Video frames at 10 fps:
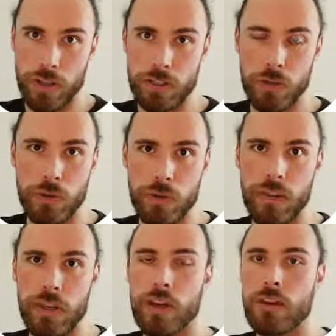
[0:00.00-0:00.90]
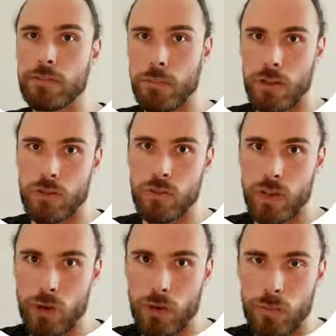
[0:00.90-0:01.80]
So we're thinking of
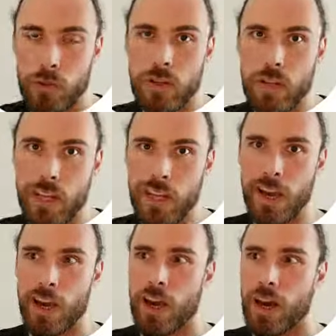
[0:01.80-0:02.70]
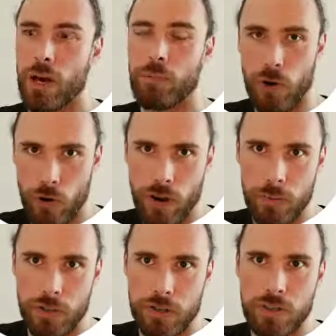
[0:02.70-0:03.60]
sponsoring community
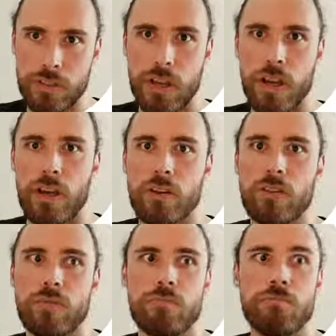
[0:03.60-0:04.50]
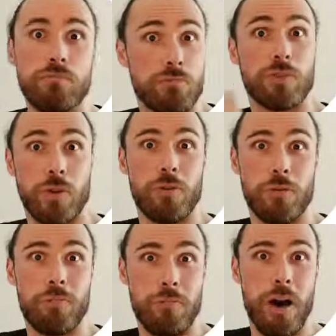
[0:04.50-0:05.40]
programmers, so
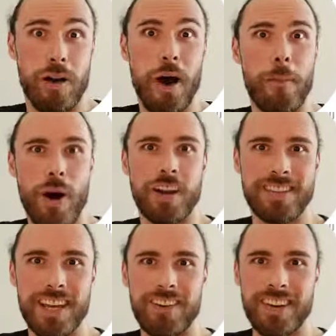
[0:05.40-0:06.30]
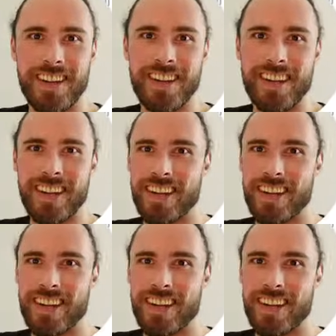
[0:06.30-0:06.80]
a monetary